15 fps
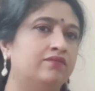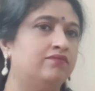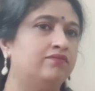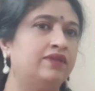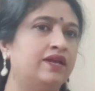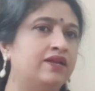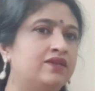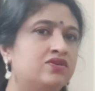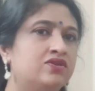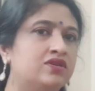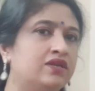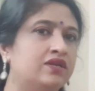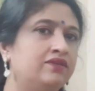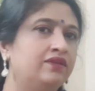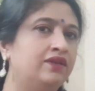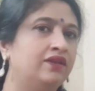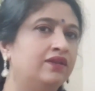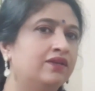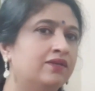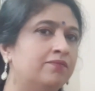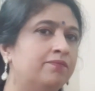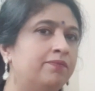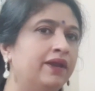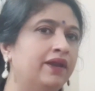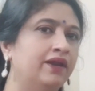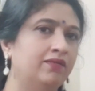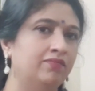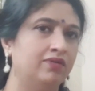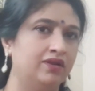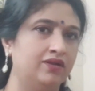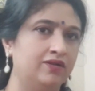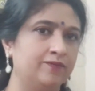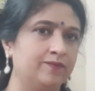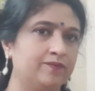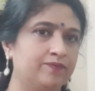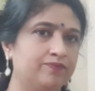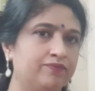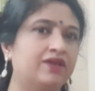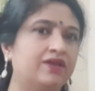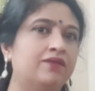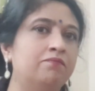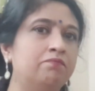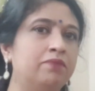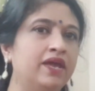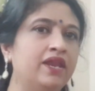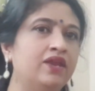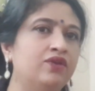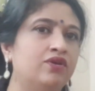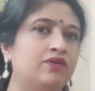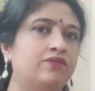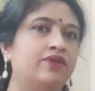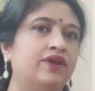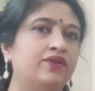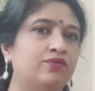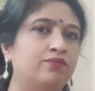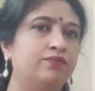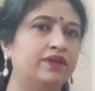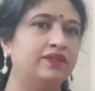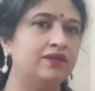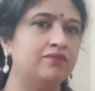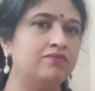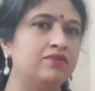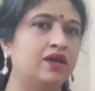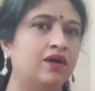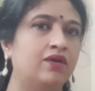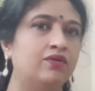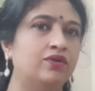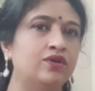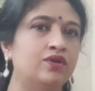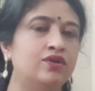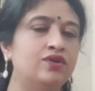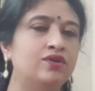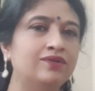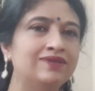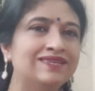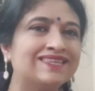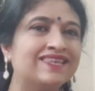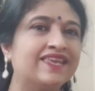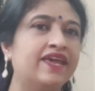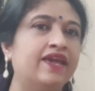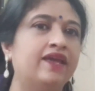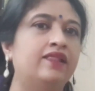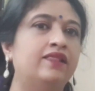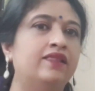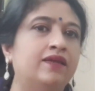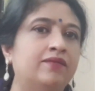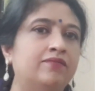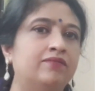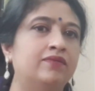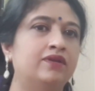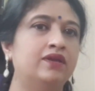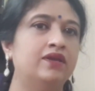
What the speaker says: that is incomparable. By comparing, you're trying to bring them down. Don't scale them